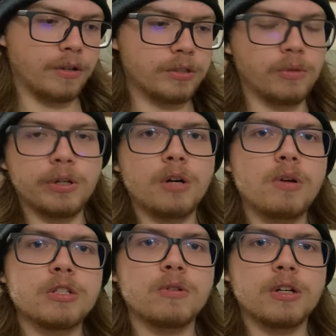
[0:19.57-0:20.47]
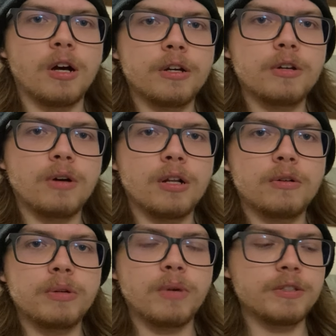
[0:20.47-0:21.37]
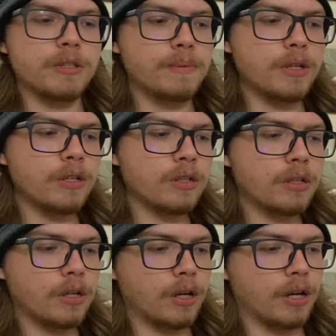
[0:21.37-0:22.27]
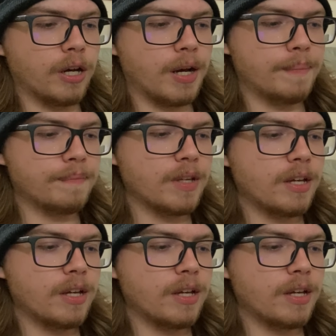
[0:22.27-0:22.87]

So we're gonna react to a Caillou Halloween YTP.